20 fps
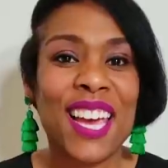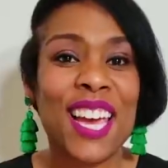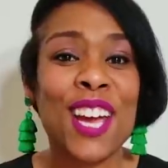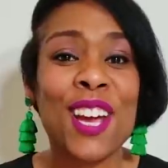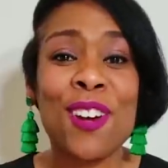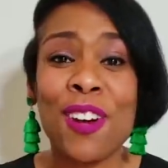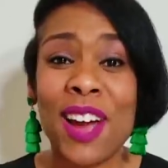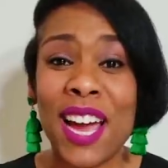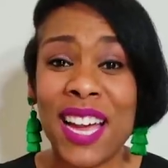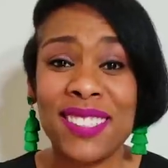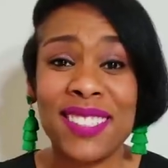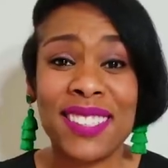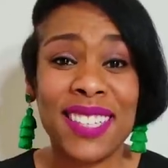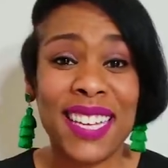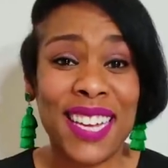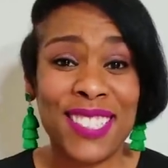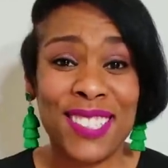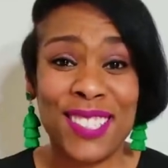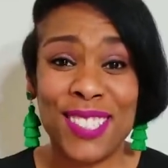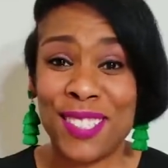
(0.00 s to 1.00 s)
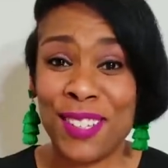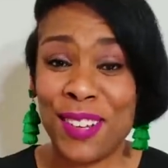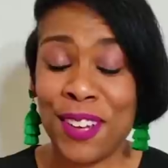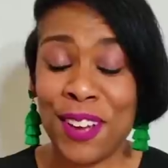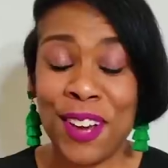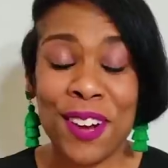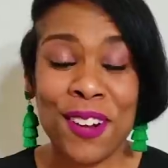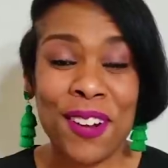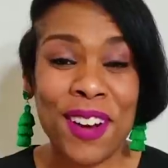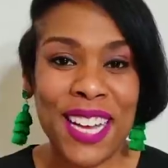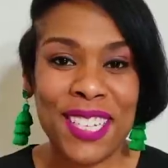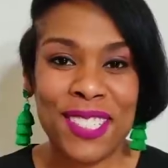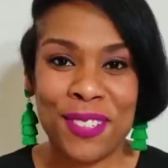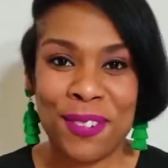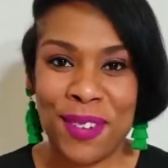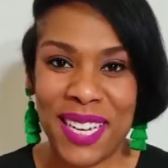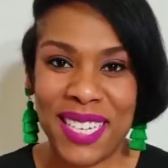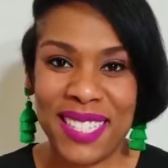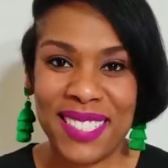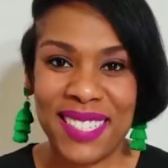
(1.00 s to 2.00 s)
Congratulations on your
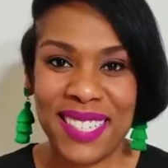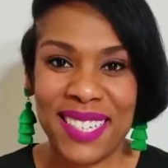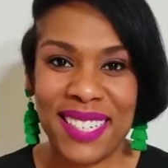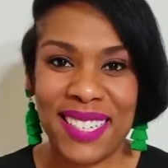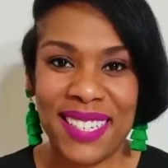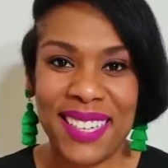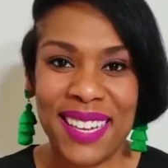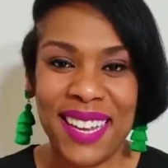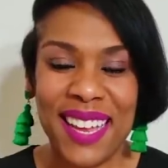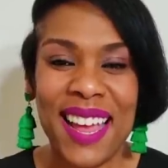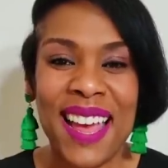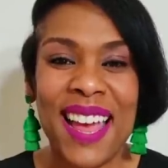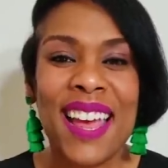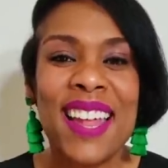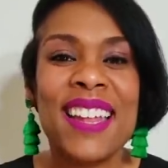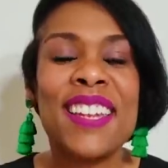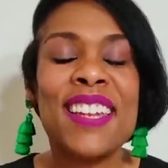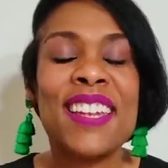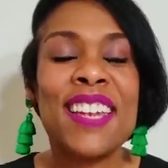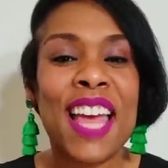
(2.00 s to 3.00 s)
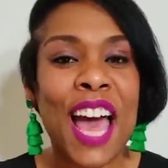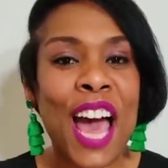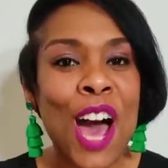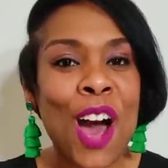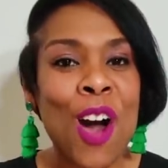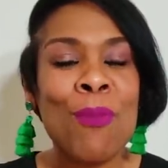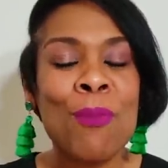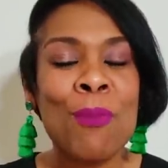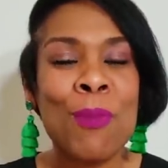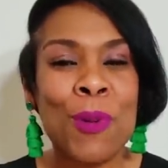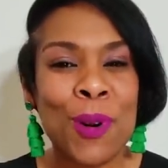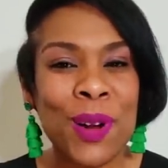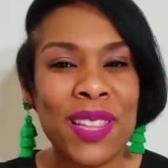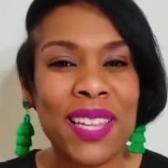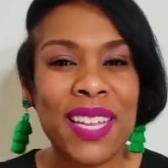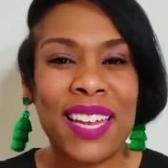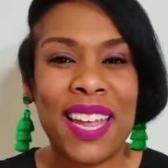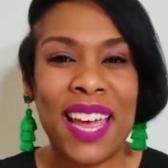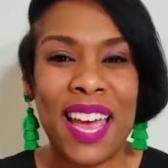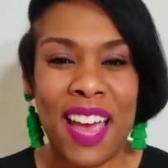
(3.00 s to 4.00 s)
graduation. Now more
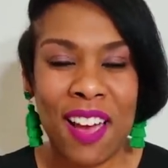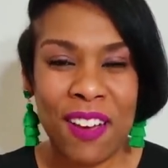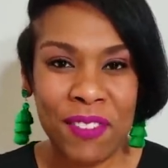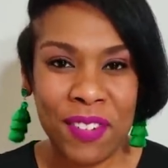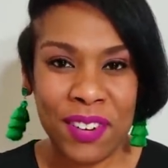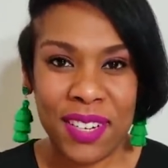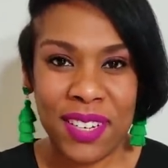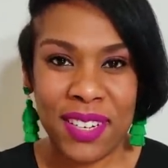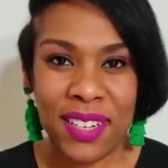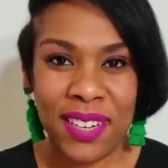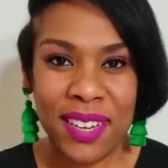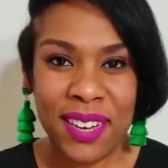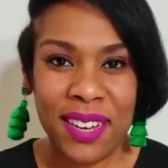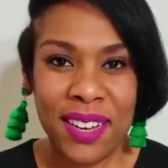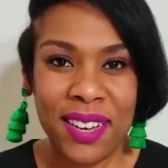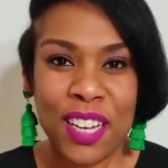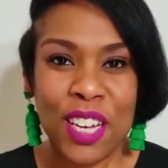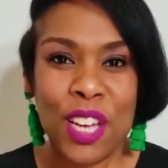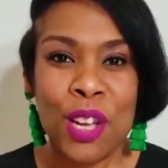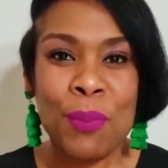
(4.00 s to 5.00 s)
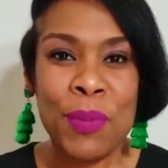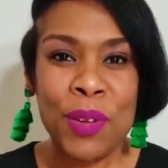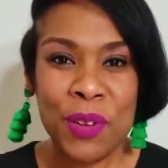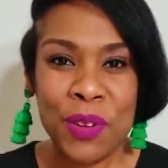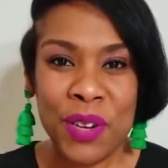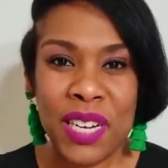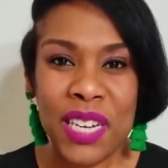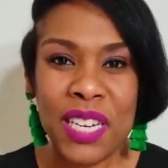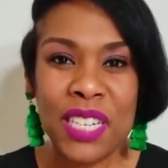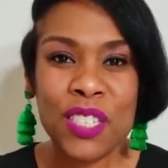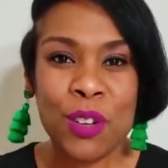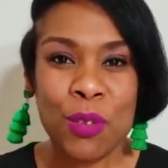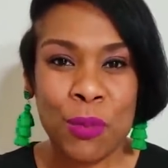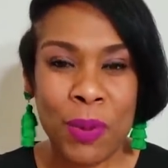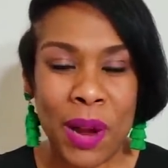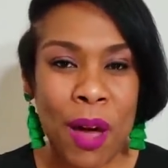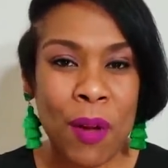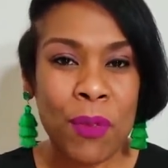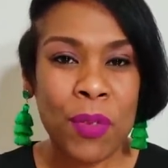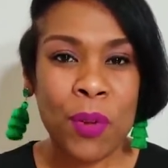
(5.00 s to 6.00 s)
than ever, communities
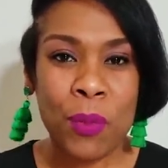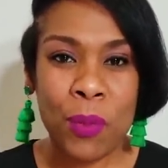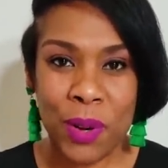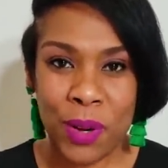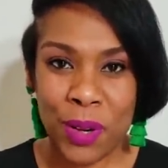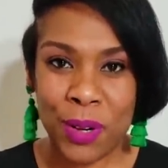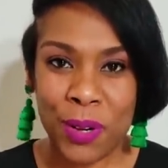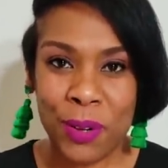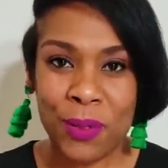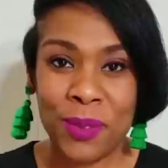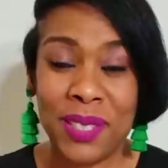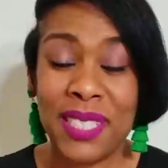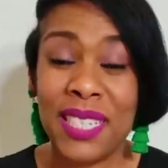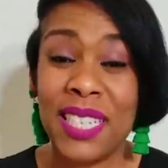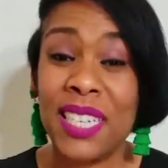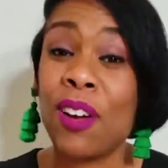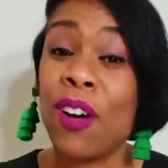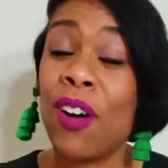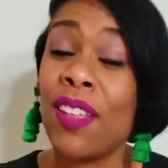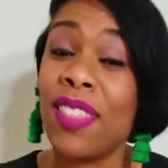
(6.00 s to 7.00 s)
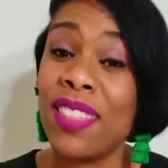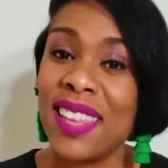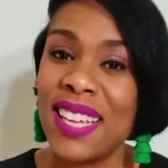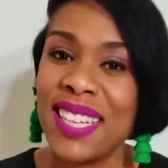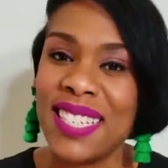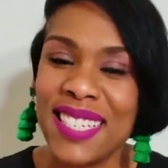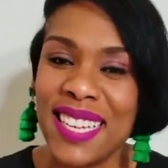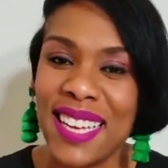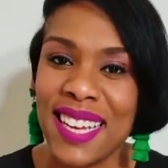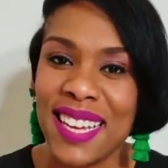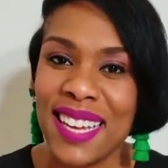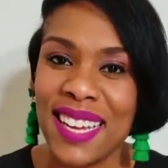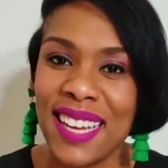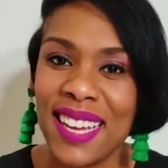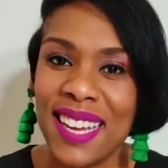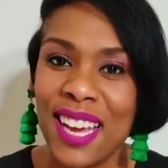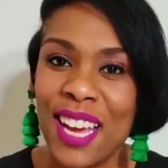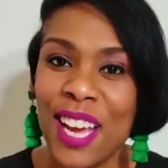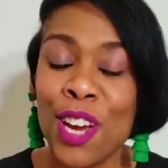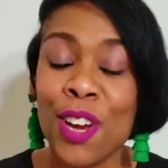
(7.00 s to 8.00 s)
around the world need authentic,
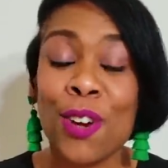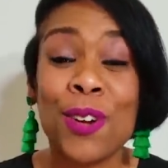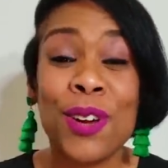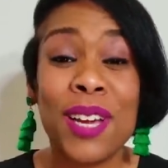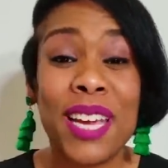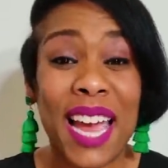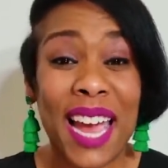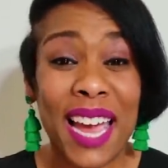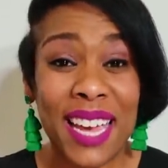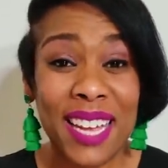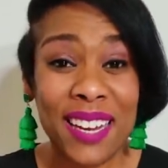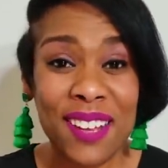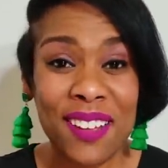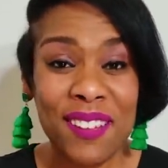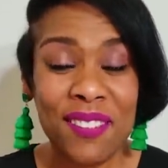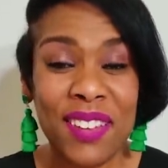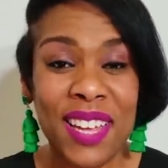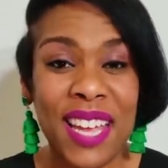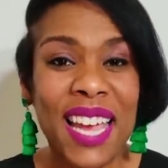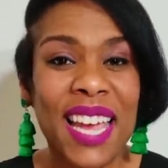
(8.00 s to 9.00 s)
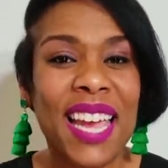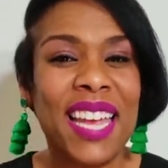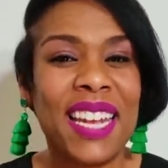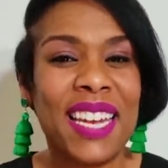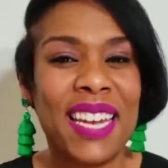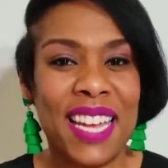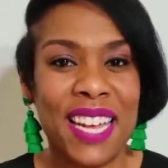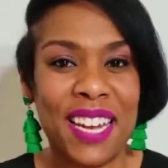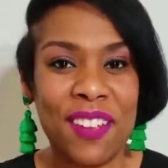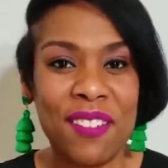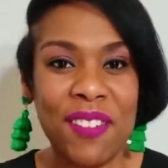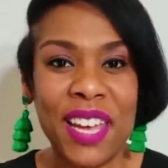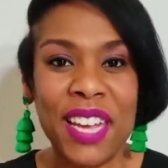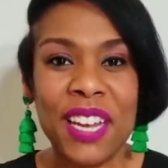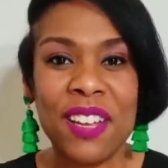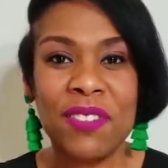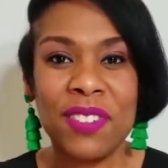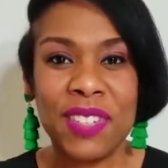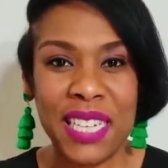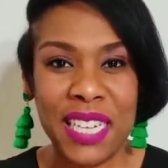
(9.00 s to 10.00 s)
creative, and
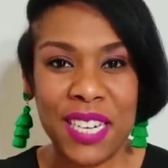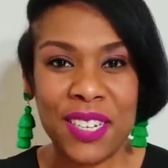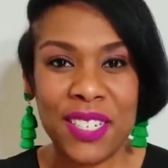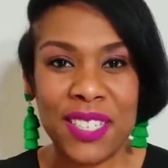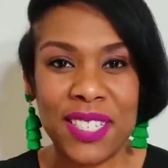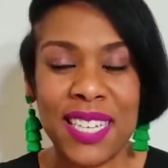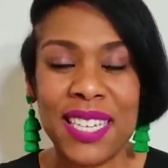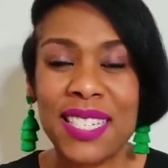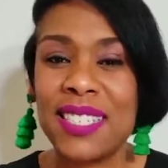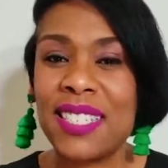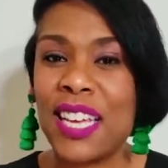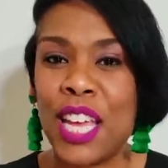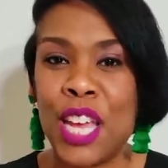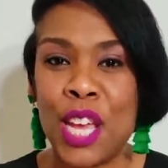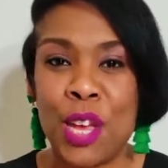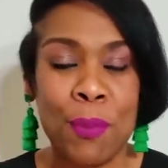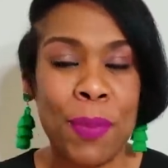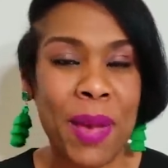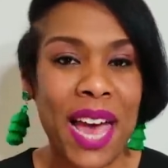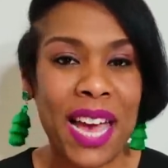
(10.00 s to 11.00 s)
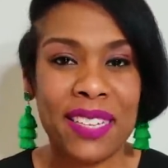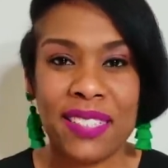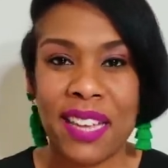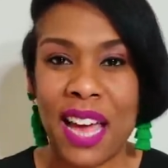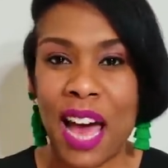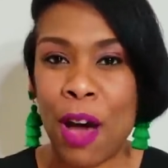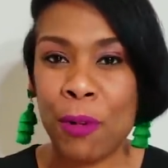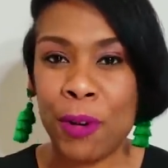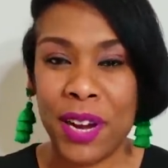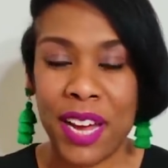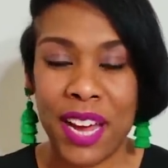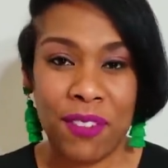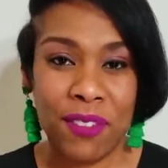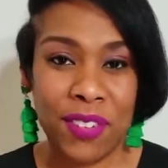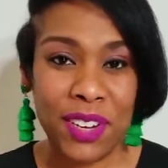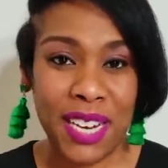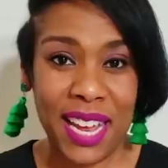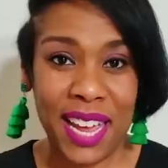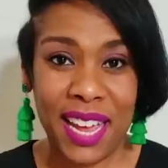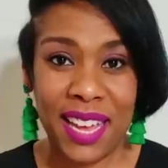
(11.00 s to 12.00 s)
innovative leaders to impact our
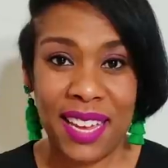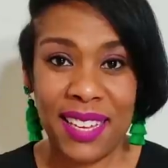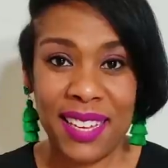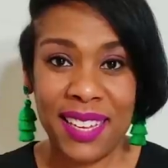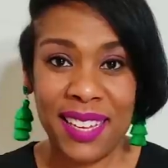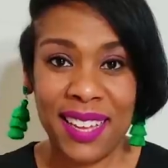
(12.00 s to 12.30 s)
everyday.